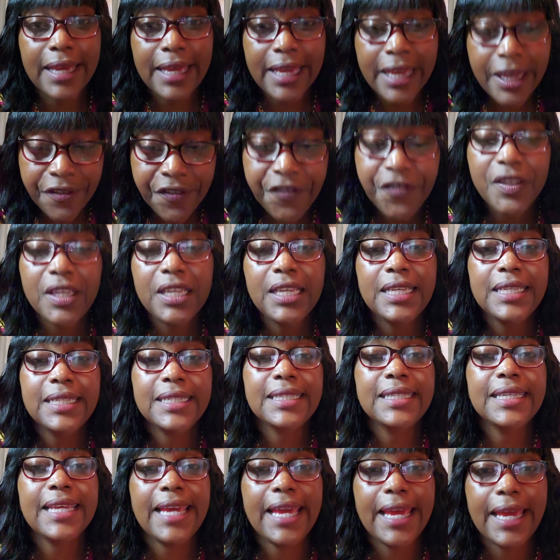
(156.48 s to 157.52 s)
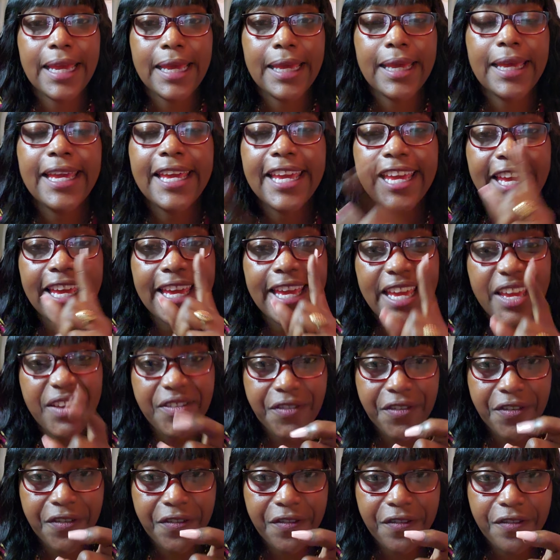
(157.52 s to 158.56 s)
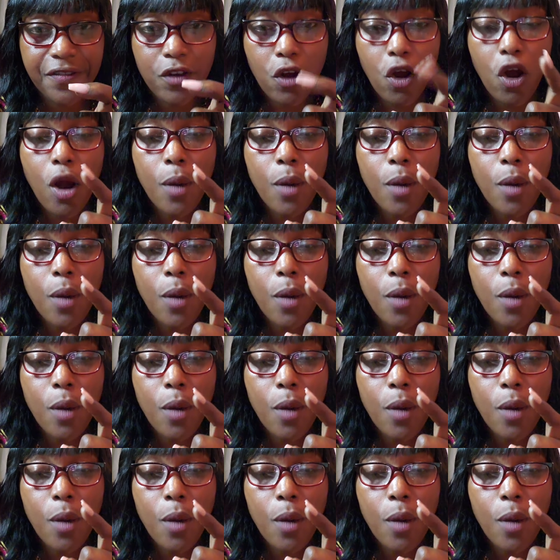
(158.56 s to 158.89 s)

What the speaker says: If he's gay, if